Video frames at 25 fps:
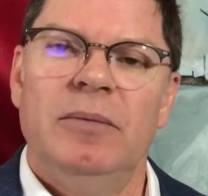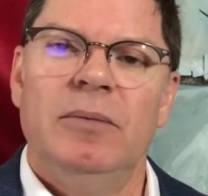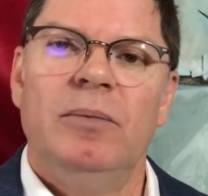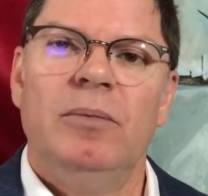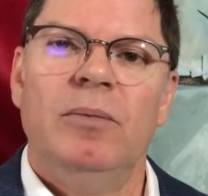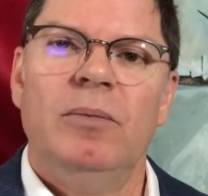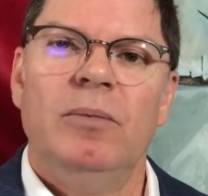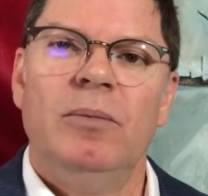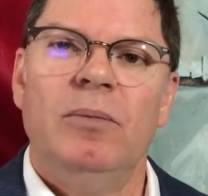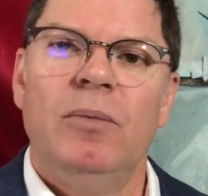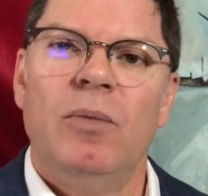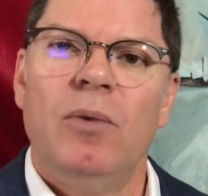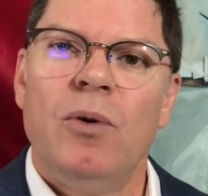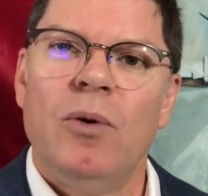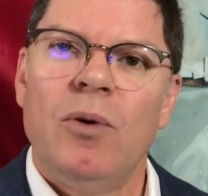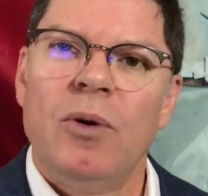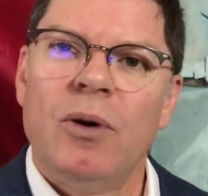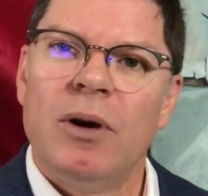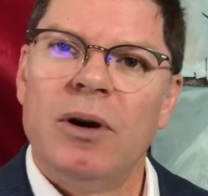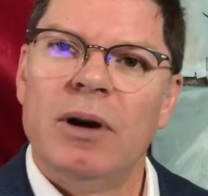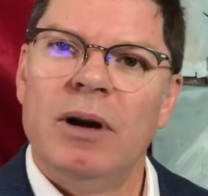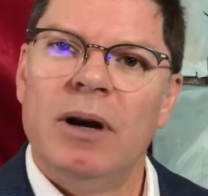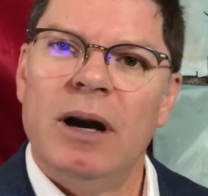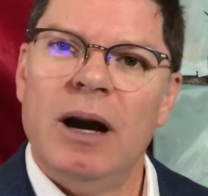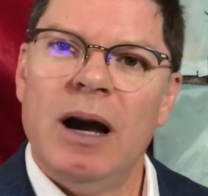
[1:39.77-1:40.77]

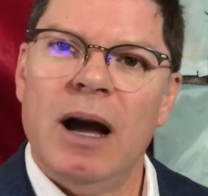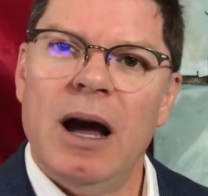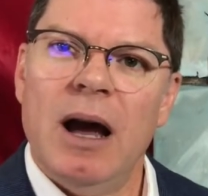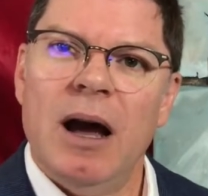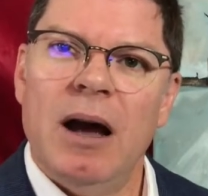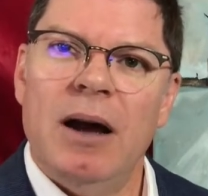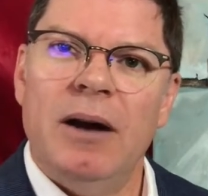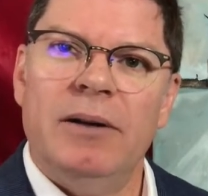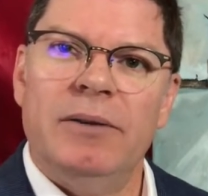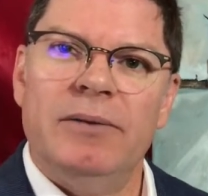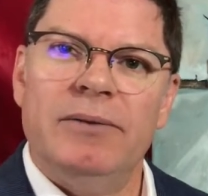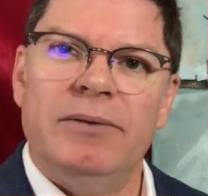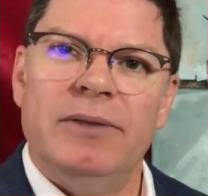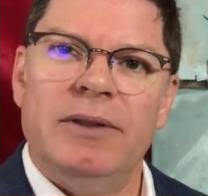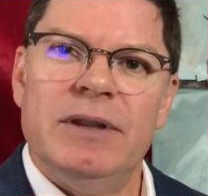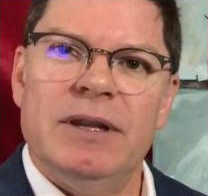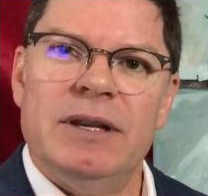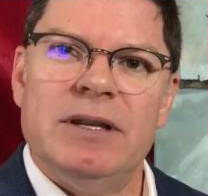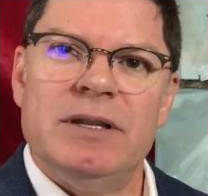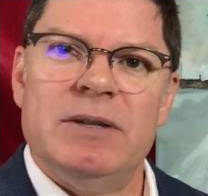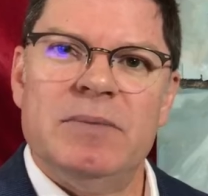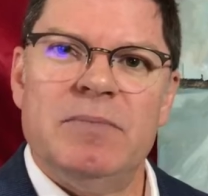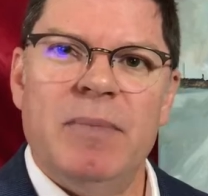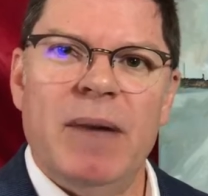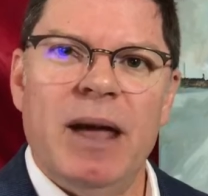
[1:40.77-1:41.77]
more of
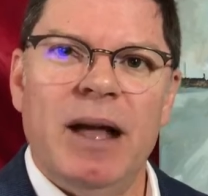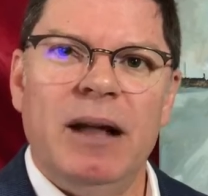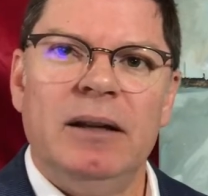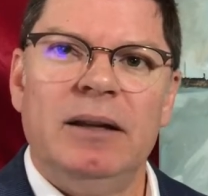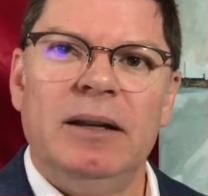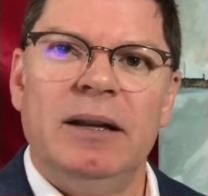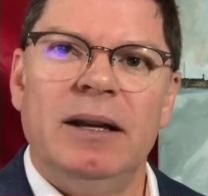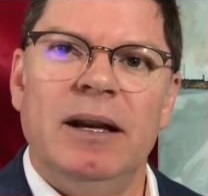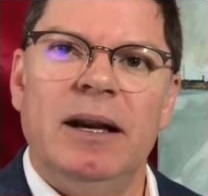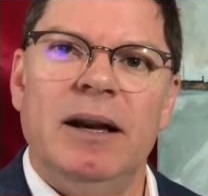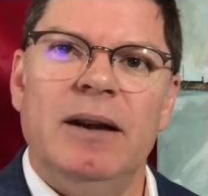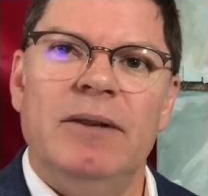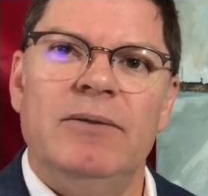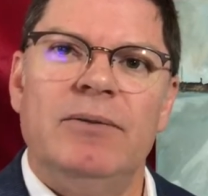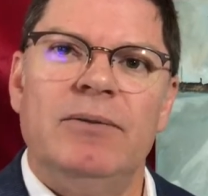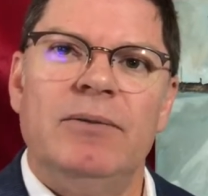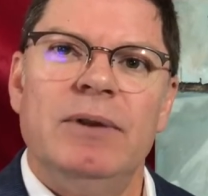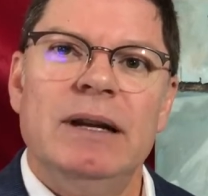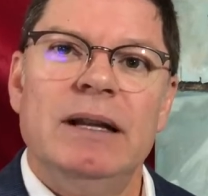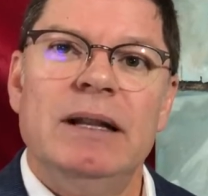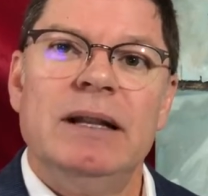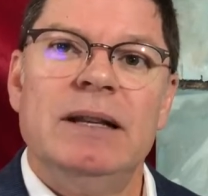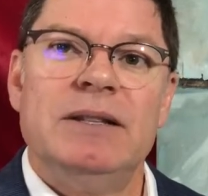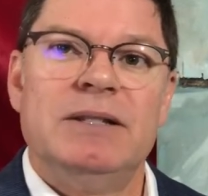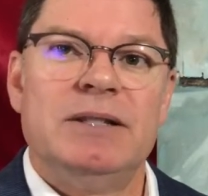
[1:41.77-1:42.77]
this melding of
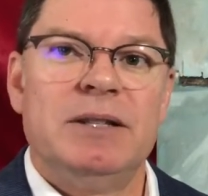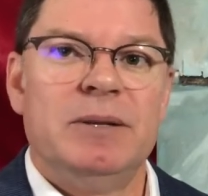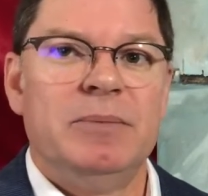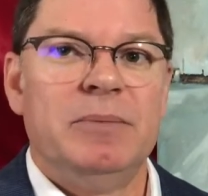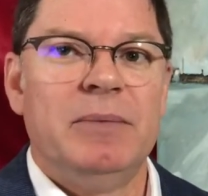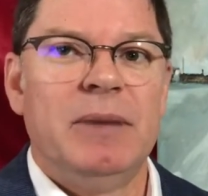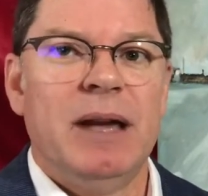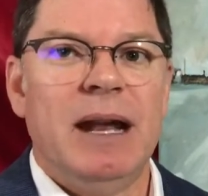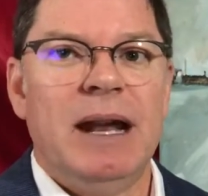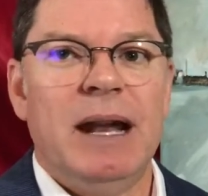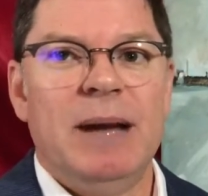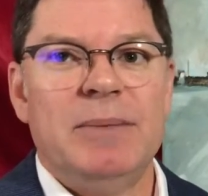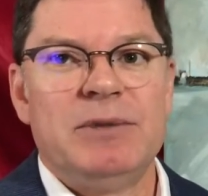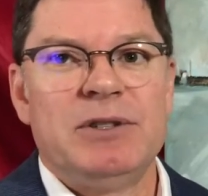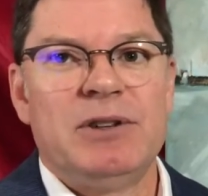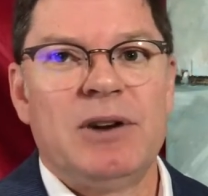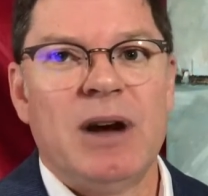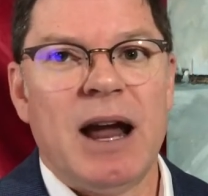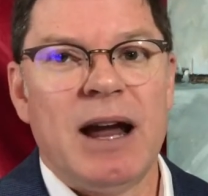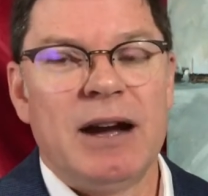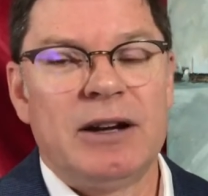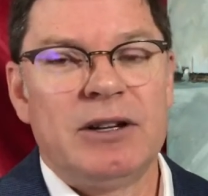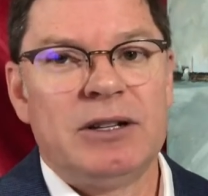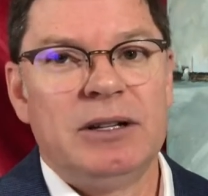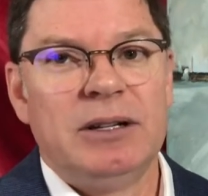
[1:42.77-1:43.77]
realism and
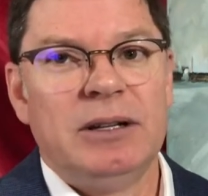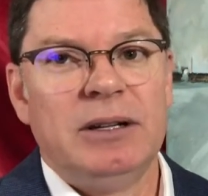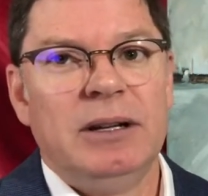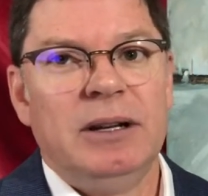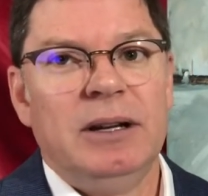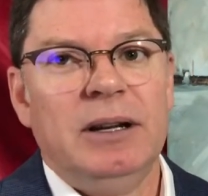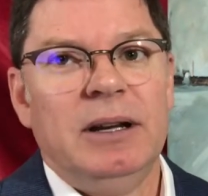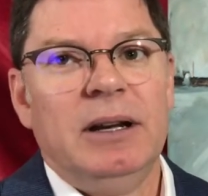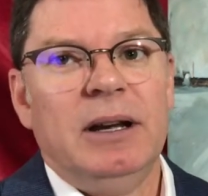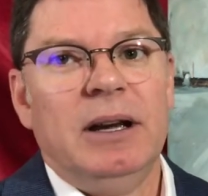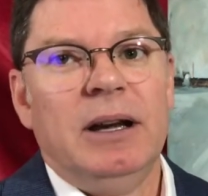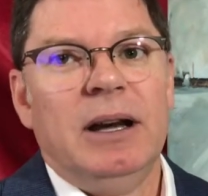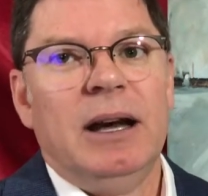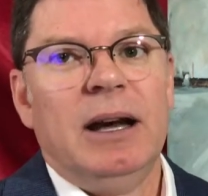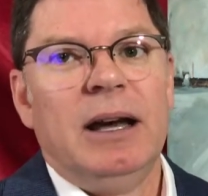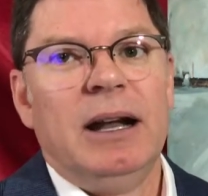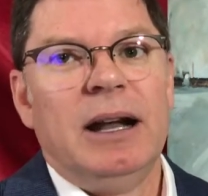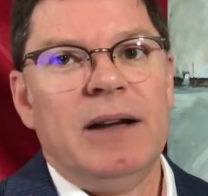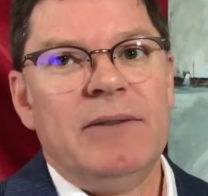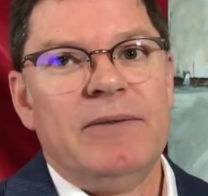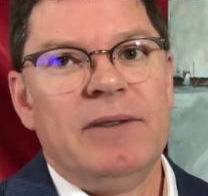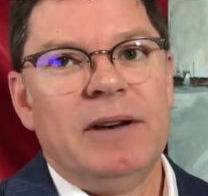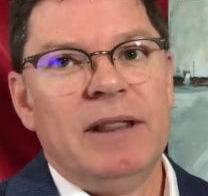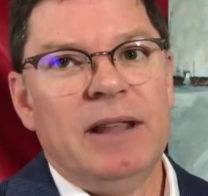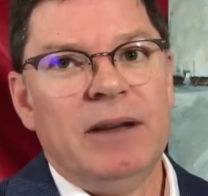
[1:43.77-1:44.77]
abstraction. And
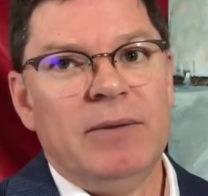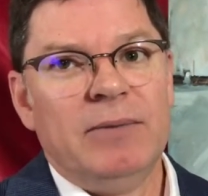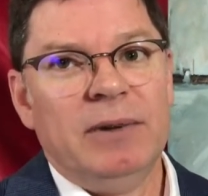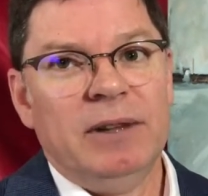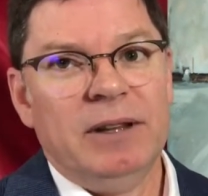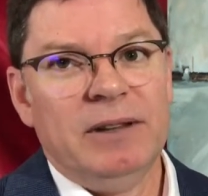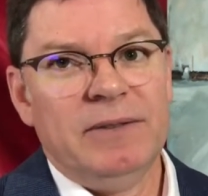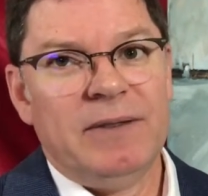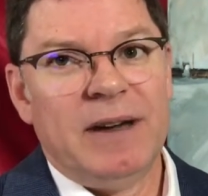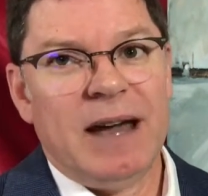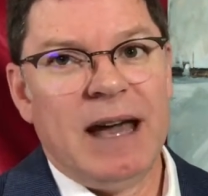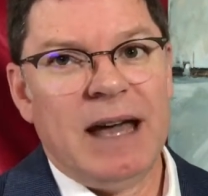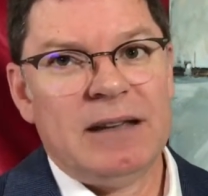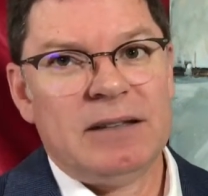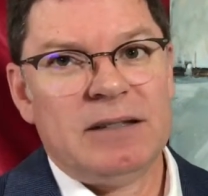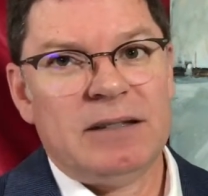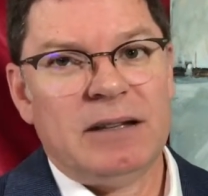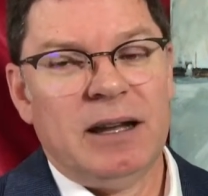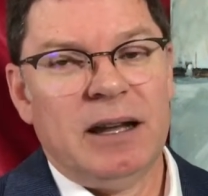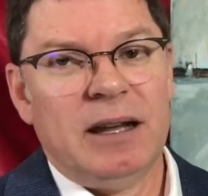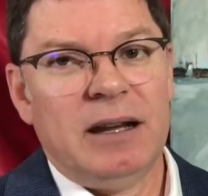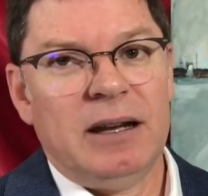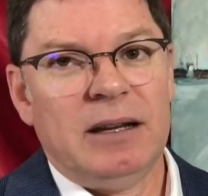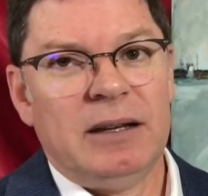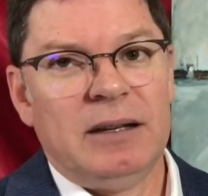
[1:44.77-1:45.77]
I find that really
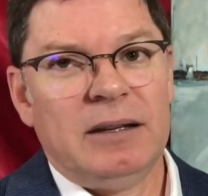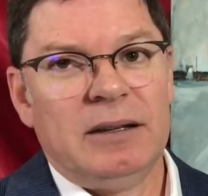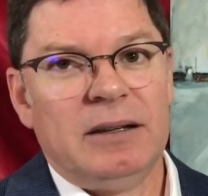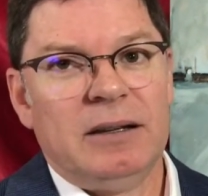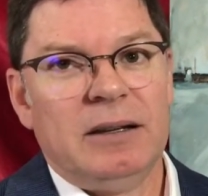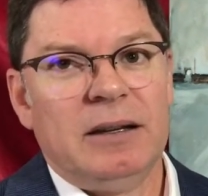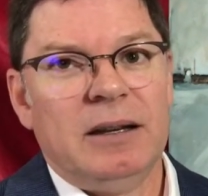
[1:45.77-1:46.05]
fascinating.